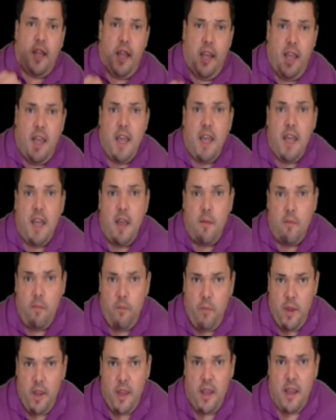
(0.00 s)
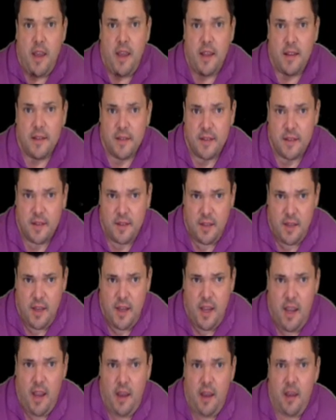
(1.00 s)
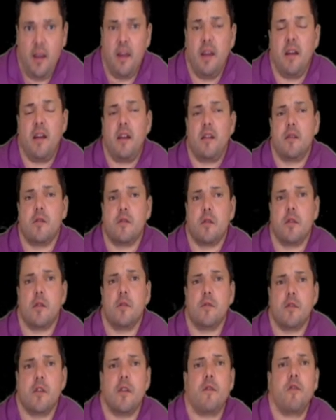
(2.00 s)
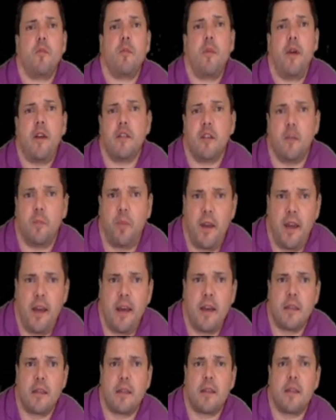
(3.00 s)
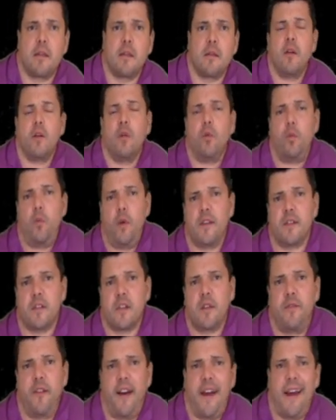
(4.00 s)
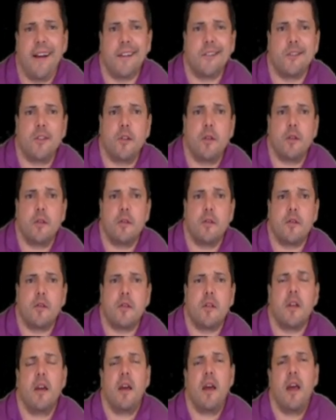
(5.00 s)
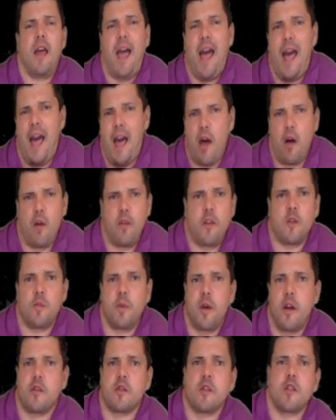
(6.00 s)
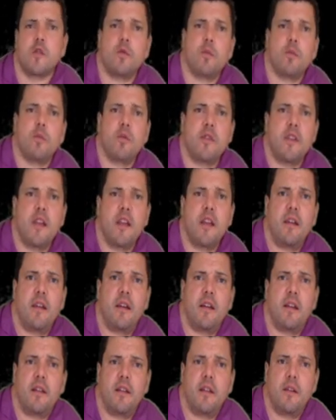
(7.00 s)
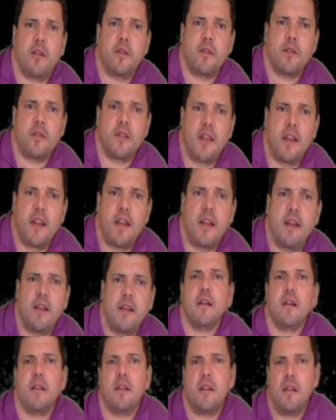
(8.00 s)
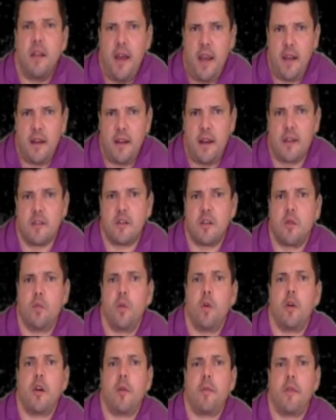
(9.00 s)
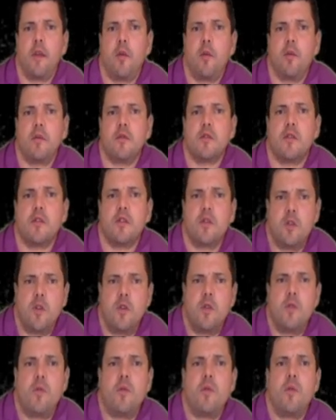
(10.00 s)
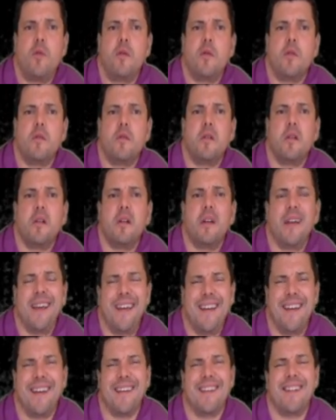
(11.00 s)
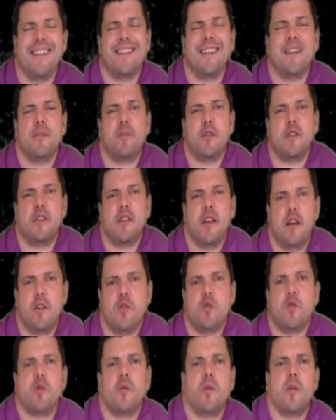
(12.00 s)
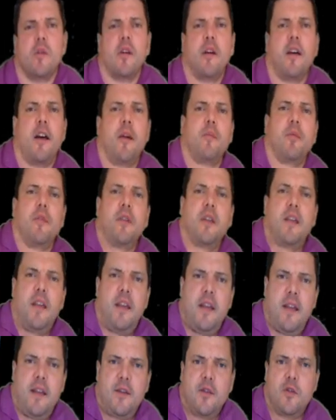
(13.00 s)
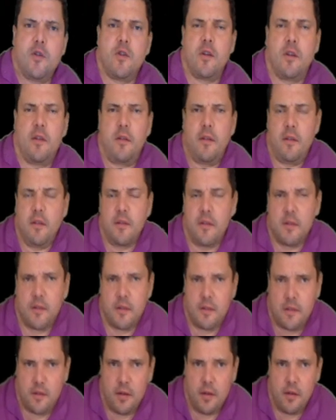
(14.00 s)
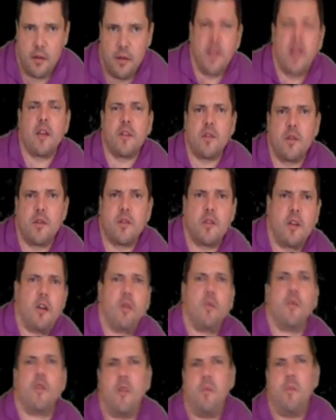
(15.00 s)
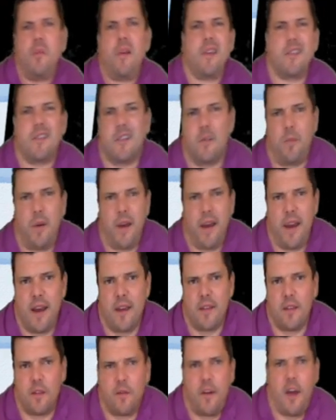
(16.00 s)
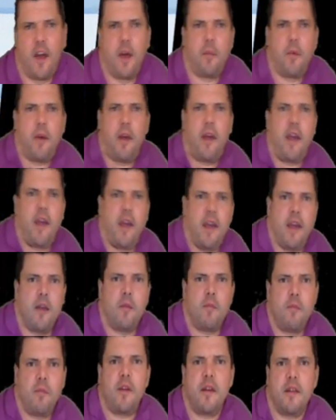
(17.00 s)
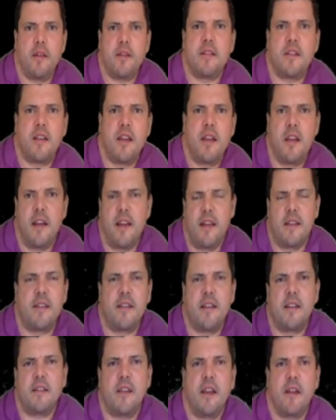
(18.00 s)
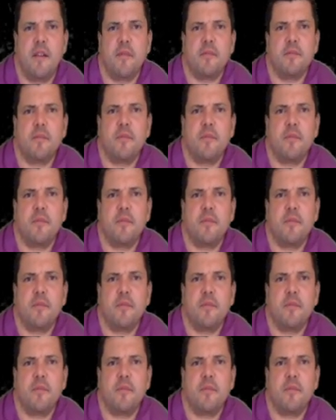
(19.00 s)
A, B, and C in terms of the basic path, risk factors, how these patients would present in a clinical setting, the diagnostic workup that would ensue, and the potential complications. So start with the basic path of Hep A, B, and C. It's easy.